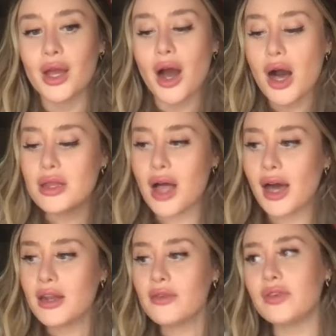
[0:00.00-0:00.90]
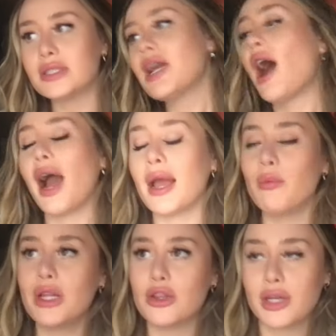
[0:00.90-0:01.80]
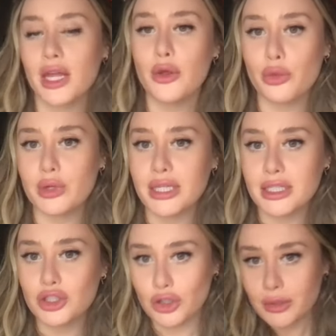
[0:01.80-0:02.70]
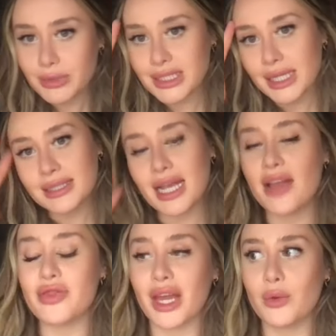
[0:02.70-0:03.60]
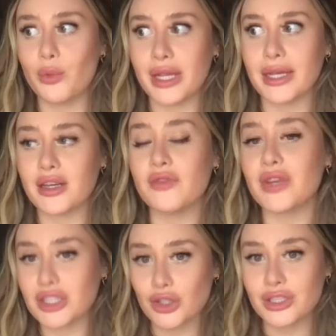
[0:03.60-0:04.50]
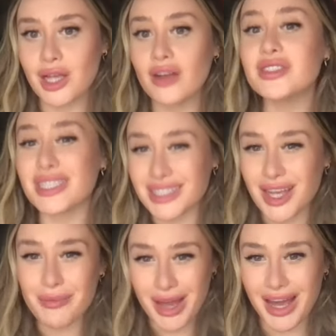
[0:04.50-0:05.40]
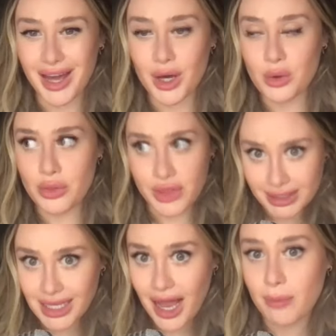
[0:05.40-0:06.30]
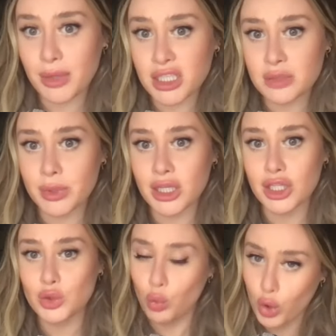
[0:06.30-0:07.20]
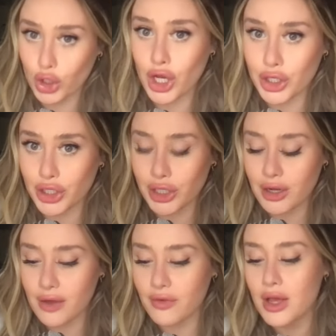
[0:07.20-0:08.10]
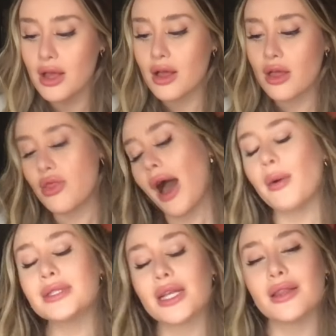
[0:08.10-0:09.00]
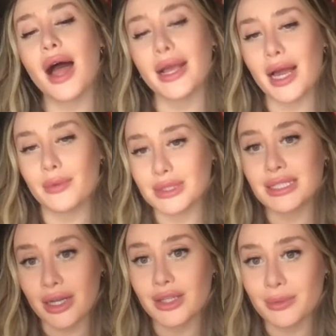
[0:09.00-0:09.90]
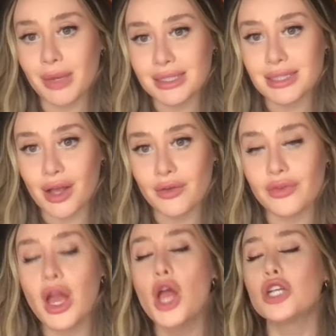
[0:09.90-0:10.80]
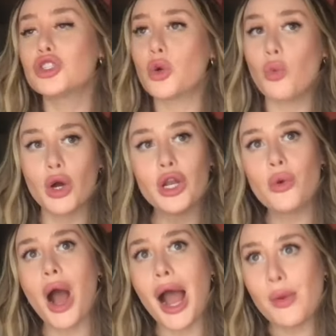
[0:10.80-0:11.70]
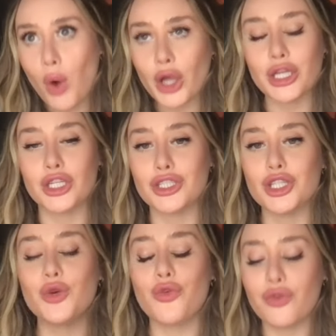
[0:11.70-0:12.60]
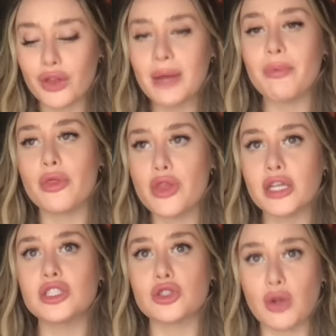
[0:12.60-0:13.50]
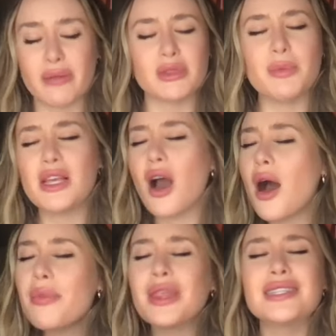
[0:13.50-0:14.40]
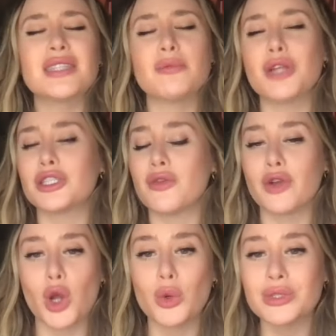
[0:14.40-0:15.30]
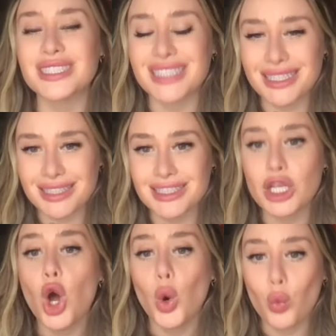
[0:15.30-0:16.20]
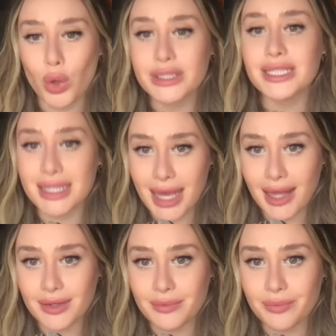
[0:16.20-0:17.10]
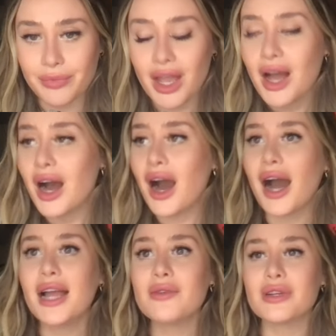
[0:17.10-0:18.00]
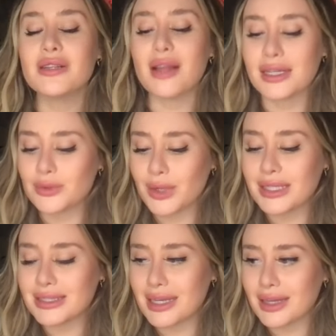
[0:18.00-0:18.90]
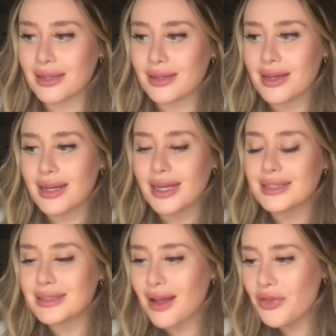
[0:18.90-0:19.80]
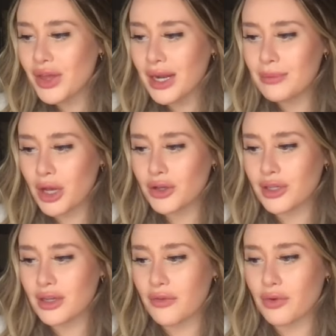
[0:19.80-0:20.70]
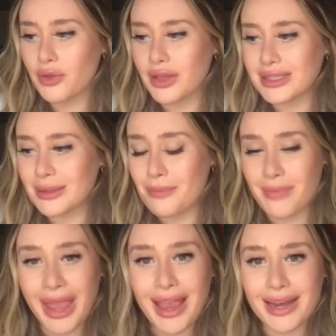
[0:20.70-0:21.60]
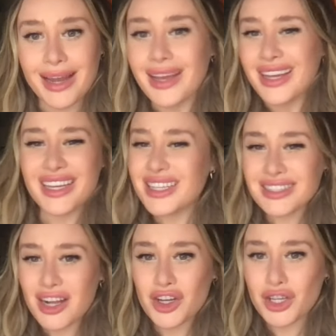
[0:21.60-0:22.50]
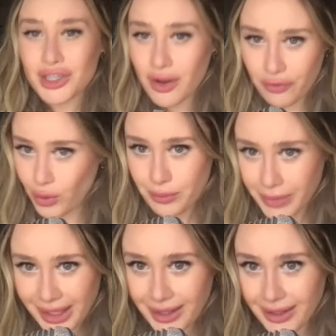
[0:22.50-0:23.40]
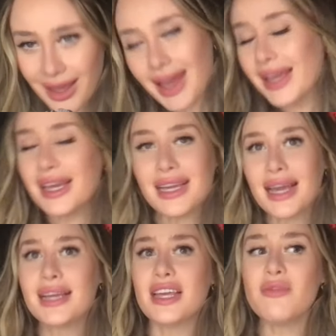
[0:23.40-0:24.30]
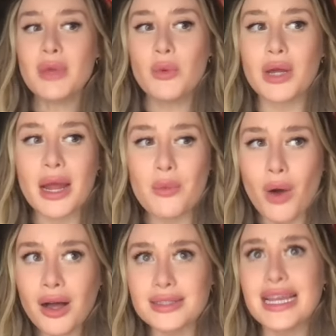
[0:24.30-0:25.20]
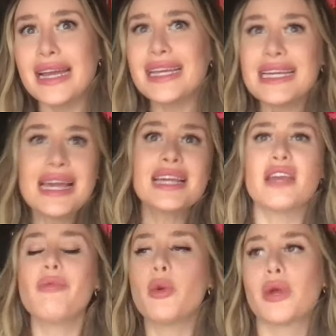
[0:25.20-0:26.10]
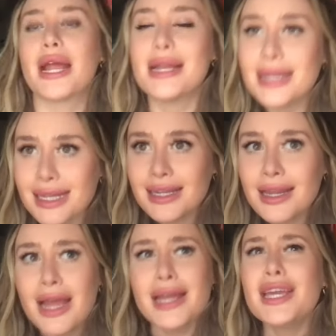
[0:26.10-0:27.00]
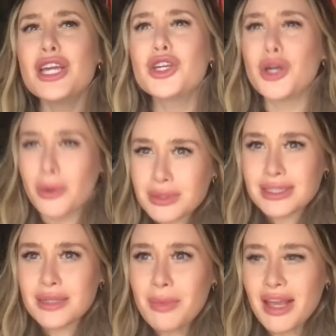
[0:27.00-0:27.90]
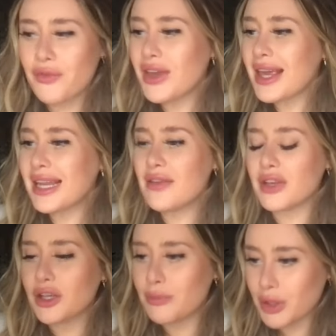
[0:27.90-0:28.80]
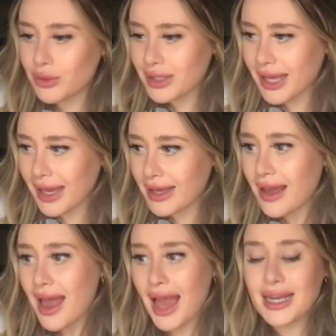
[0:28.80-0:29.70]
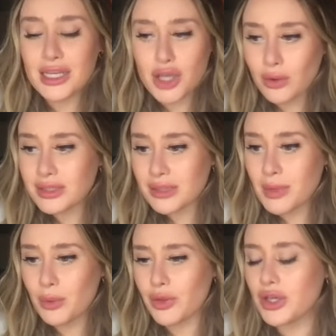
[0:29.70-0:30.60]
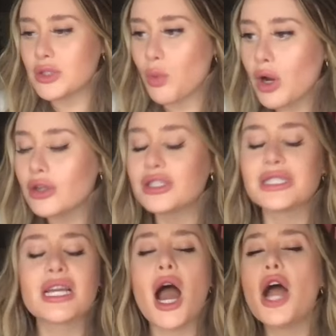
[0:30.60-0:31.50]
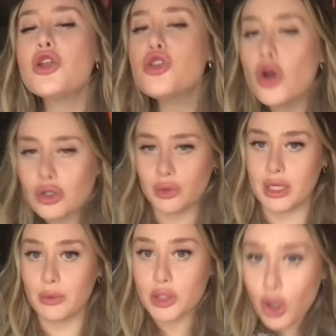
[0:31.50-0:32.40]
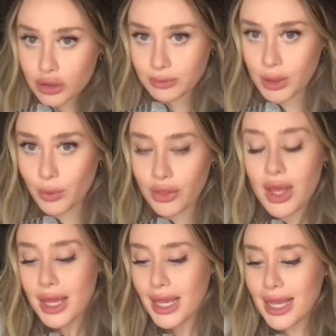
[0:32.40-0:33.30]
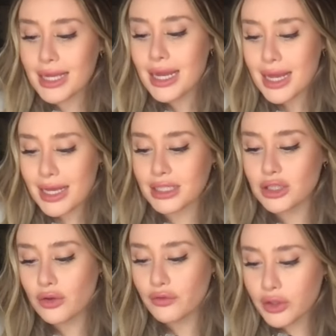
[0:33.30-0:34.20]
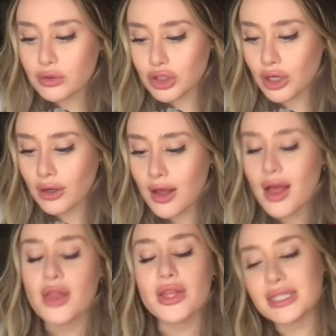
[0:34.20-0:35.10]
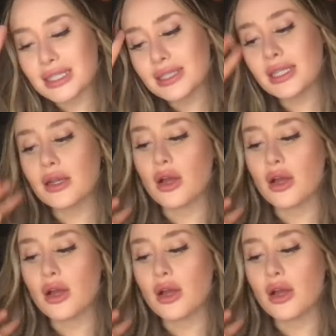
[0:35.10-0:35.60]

a lot of time we look at a 3D circumstance and then we convince ourselves that somehow this happened because we're not good enough. That was a lie I was telling myself. So, what do I want you to do? Flip the script, become the subject of your own sentence once again. I realized wait a second, it's not that I'm not good enough for this man. He is not good enough for me. He can't give me what I want. He can't give me what I need. He ghosted me. If he can't even communicate and he ghosted me with his words, God knows what he would ghost me with in his future. This isn't